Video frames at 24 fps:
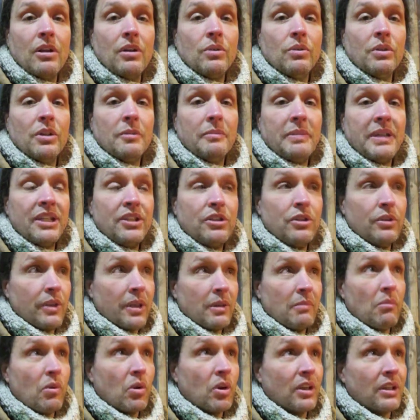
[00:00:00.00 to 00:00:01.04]
we'll be doing
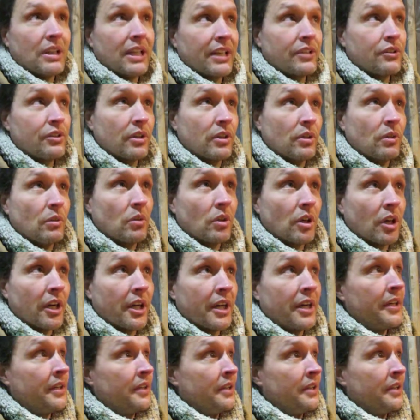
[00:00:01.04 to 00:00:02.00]
more electrical work